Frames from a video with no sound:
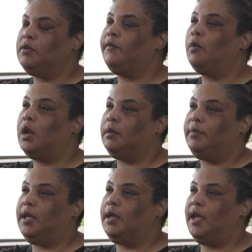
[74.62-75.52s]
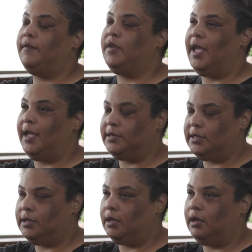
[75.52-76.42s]
You never want to be heavy
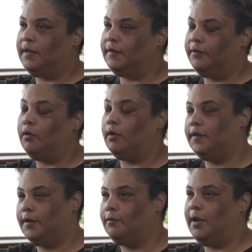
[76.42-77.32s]
handed, unless, of course,